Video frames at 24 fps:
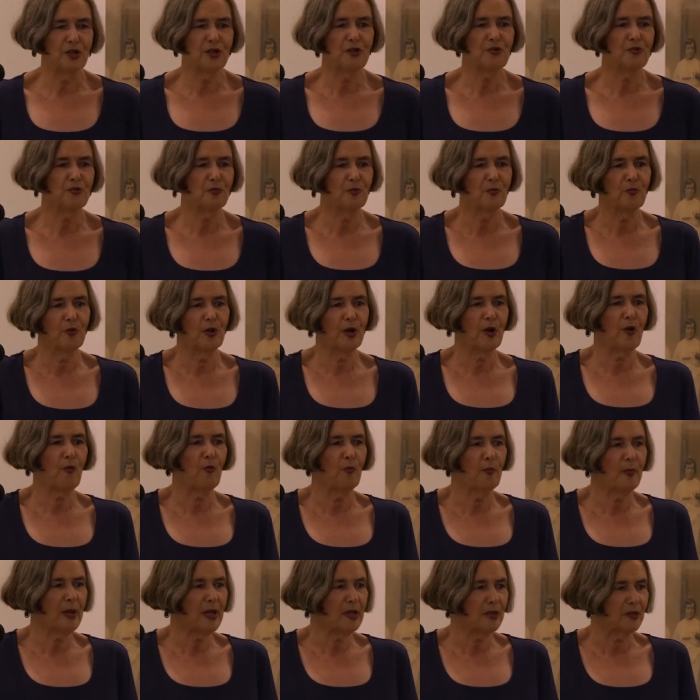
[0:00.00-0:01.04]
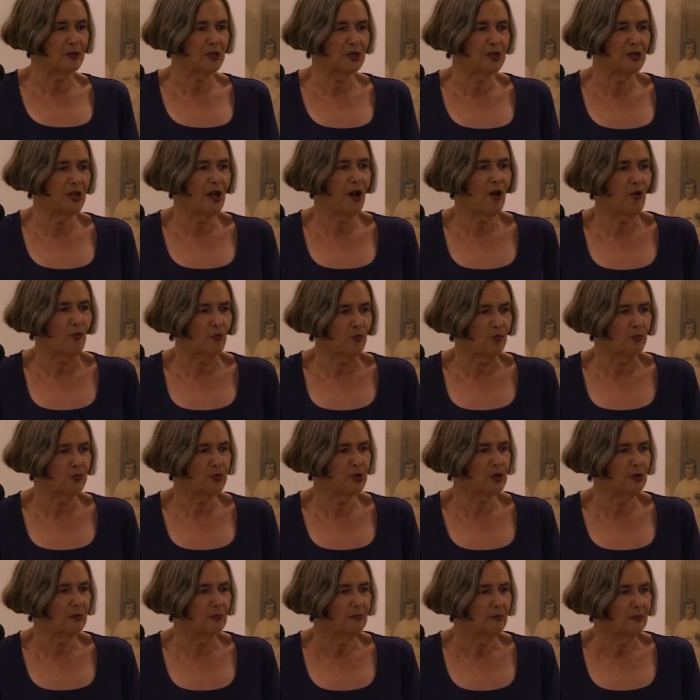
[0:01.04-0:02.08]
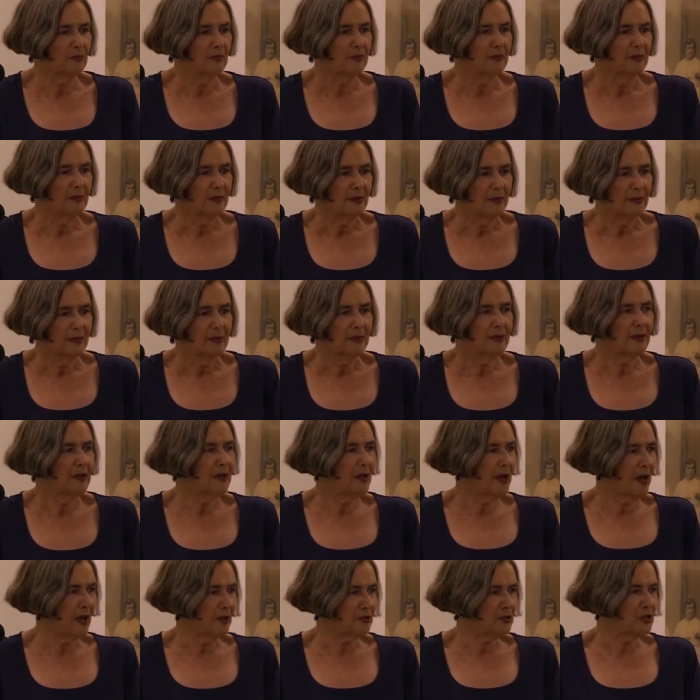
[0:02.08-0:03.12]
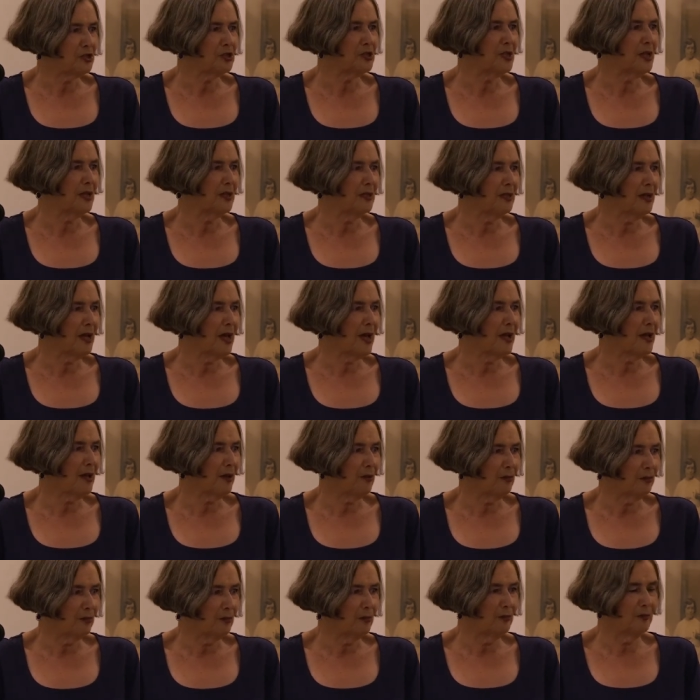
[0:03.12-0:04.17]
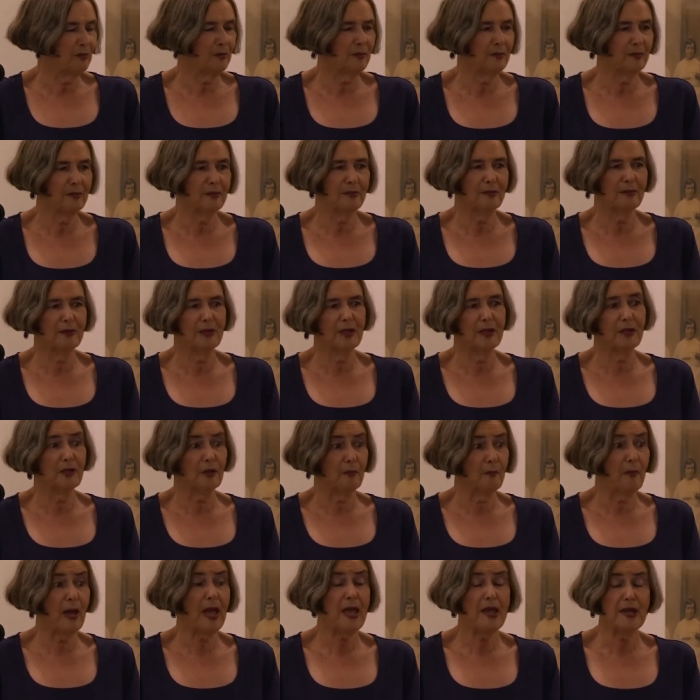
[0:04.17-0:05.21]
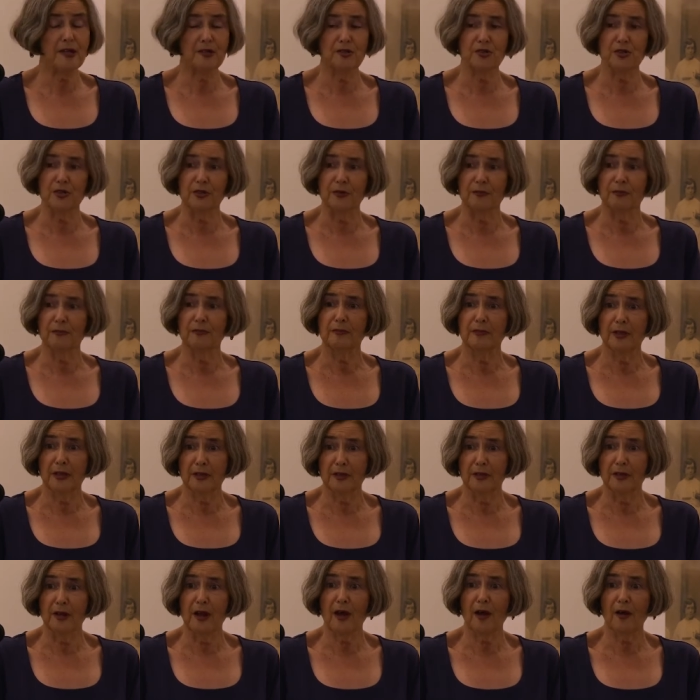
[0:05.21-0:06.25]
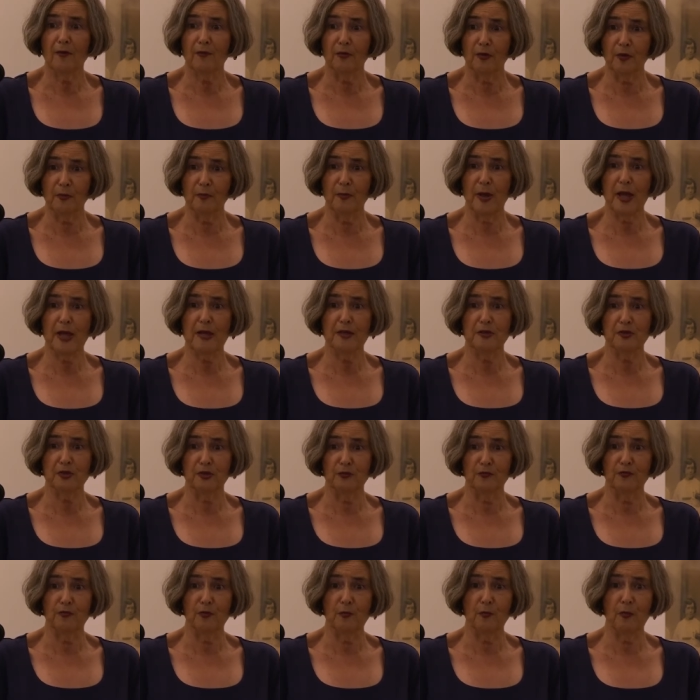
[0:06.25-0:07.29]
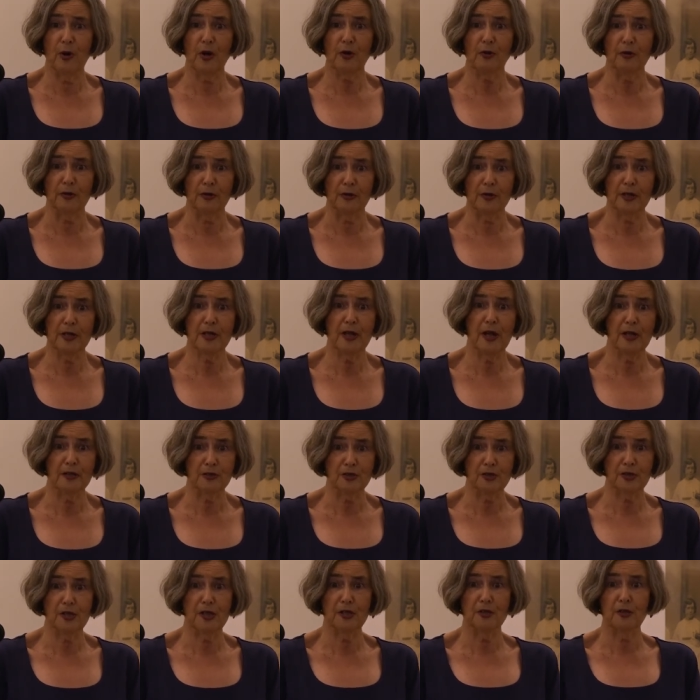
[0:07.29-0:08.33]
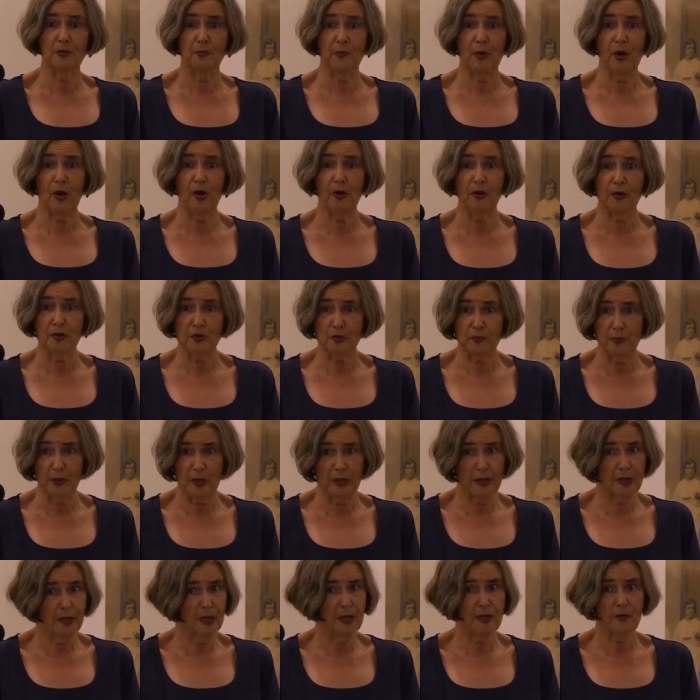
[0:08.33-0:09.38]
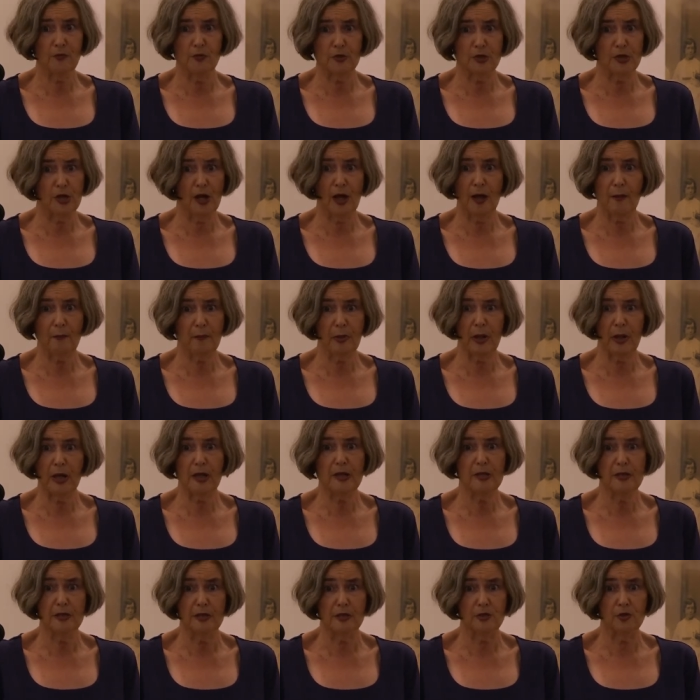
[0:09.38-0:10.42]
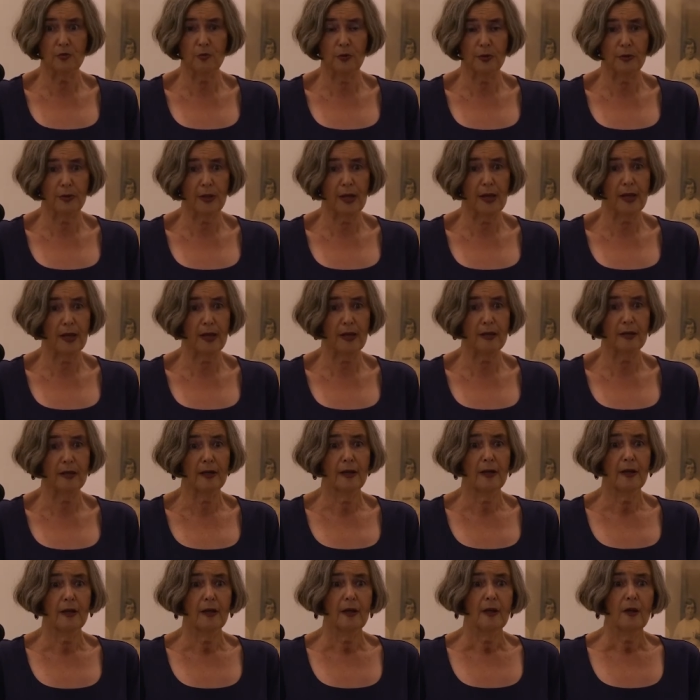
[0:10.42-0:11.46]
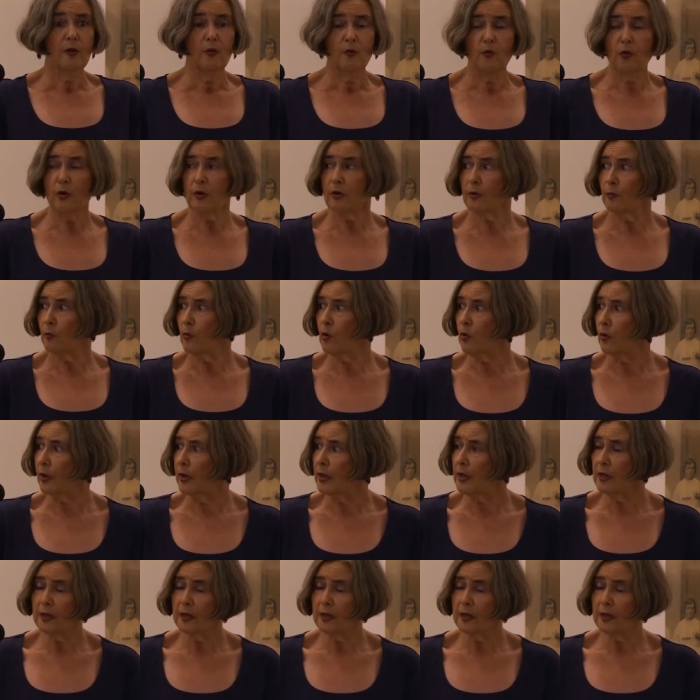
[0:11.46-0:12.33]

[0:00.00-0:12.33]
doom, when old Mink Snopes got sent down in The Mansion, in the novel The Mansion, for murder. He got sent to Parchman, and he was not pleased with that. One of the more